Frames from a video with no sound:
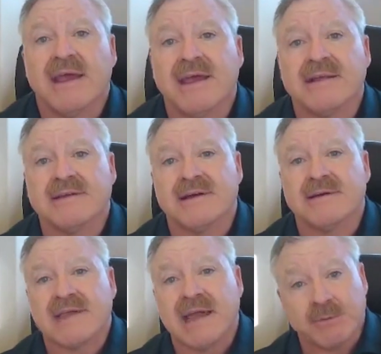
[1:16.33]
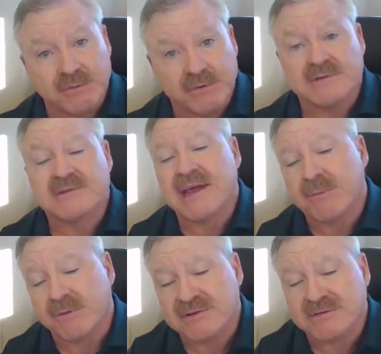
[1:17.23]
and uh, Capricorns.
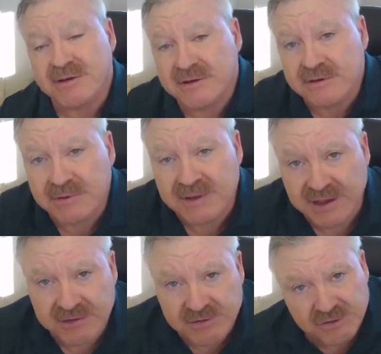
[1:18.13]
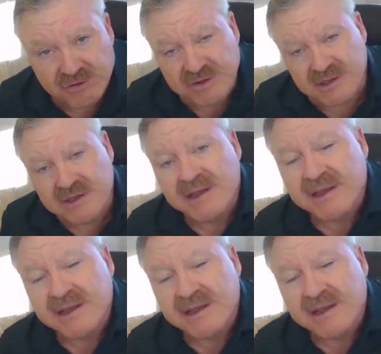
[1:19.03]
Capricorns are very good with Cancer usually.